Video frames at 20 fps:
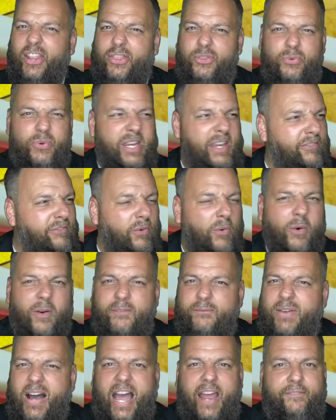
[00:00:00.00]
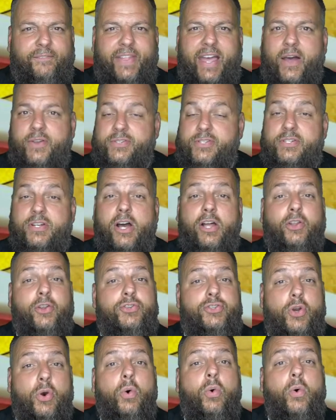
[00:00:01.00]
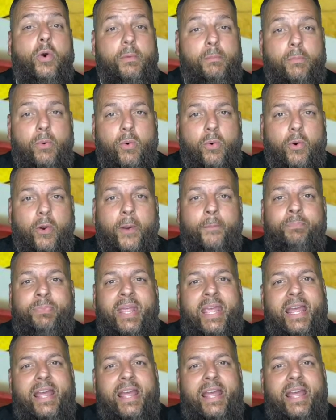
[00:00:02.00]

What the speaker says: $3,000, $4,000, $5,000 or more,